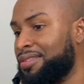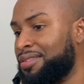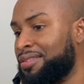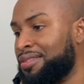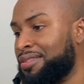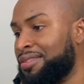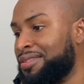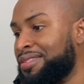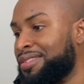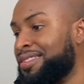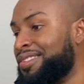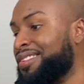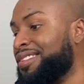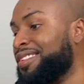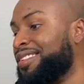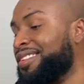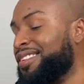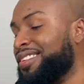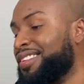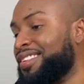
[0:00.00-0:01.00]

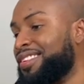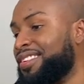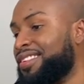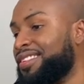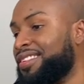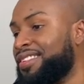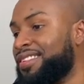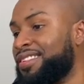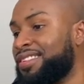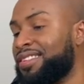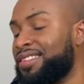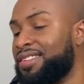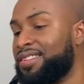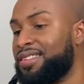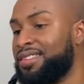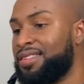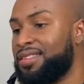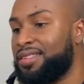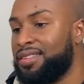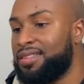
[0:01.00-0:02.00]

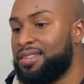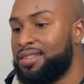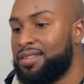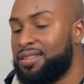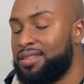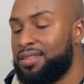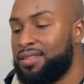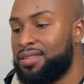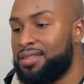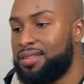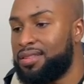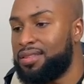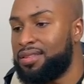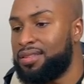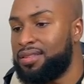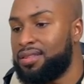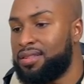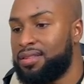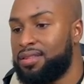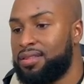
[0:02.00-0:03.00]

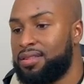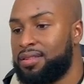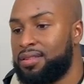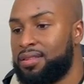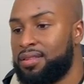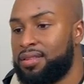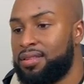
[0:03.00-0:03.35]
(not speaking)